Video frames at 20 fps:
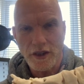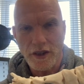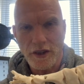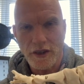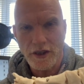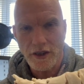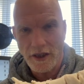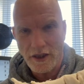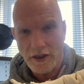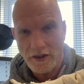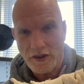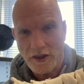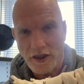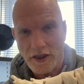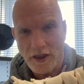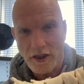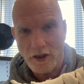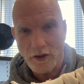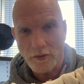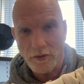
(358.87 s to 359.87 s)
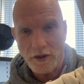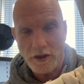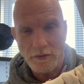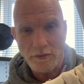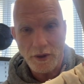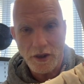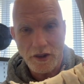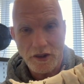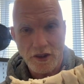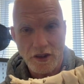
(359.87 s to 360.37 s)
It's going to help the
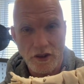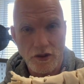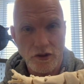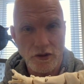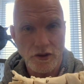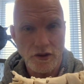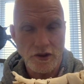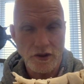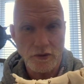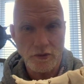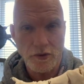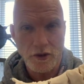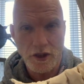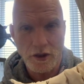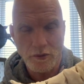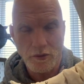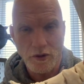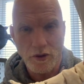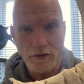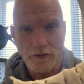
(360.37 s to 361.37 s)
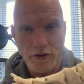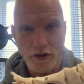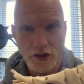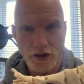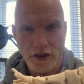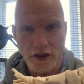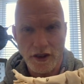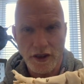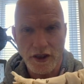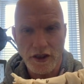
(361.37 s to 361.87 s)
big toe joint to work more
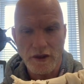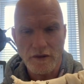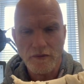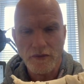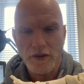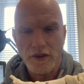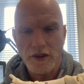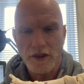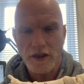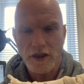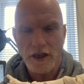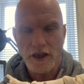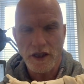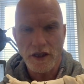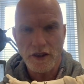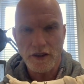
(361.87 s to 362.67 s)
efficiently, and